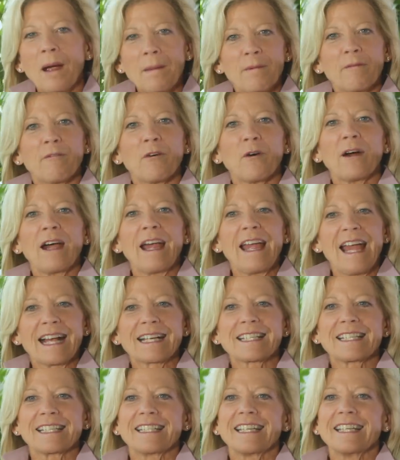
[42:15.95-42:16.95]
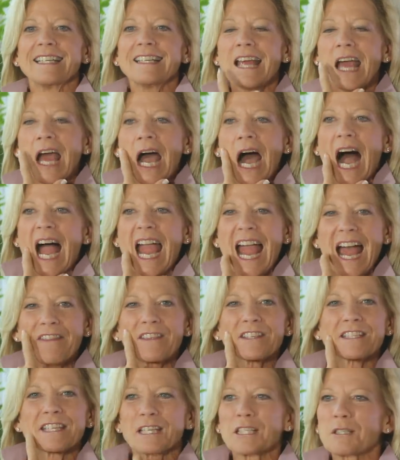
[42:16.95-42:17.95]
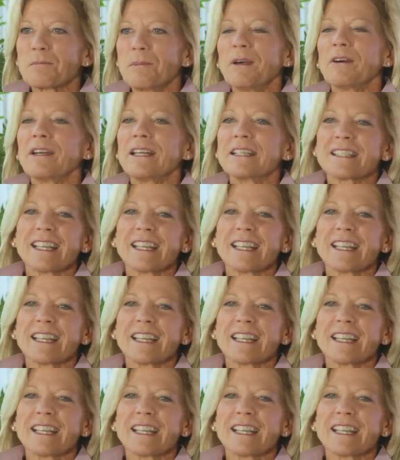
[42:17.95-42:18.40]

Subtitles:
before I exited, I had this experience